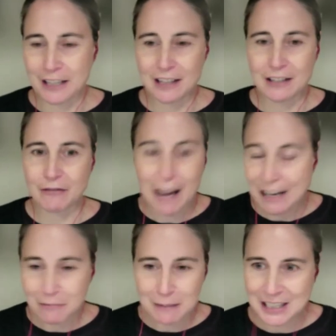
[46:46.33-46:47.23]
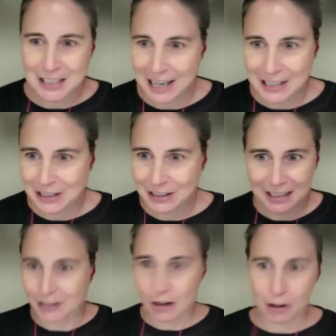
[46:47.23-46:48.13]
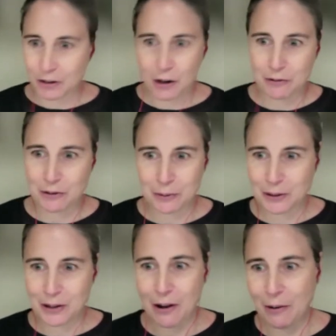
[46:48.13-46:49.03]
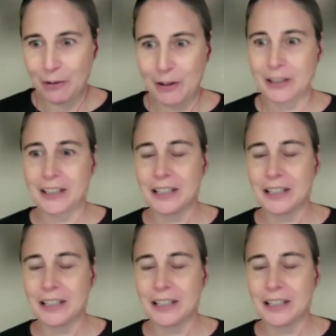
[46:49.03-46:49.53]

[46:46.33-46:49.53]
And 5 minutes later, they uncovered all the artwork.